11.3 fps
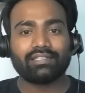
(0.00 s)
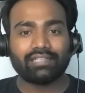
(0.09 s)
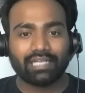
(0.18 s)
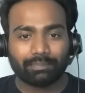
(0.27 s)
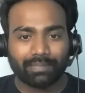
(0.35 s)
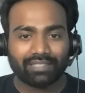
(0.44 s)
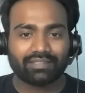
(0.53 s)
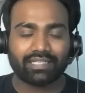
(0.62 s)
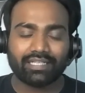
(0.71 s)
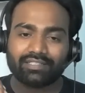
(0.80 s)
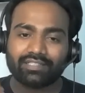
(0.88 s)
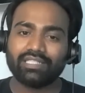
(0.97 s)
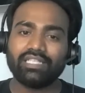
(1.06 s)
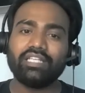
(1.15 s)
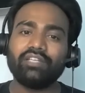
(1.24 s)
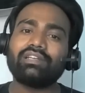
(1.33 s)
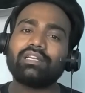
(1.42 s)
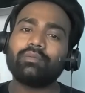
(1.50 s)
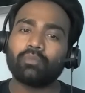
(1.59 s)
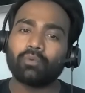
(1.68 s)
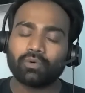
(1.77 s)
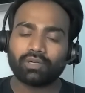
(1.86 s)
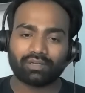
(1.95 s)
That means it's even
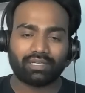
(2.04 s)
more,